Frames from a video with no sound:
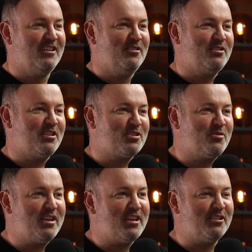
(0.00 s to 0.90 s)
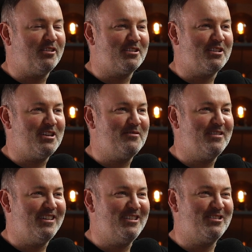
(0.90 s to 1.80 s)
Was I squeaking all the
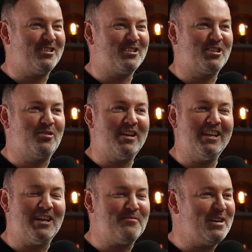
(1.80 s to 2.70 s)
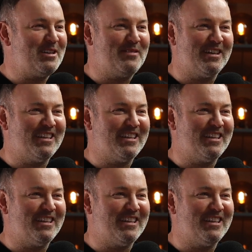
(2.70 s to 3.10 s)
time? I used to squeak like mad back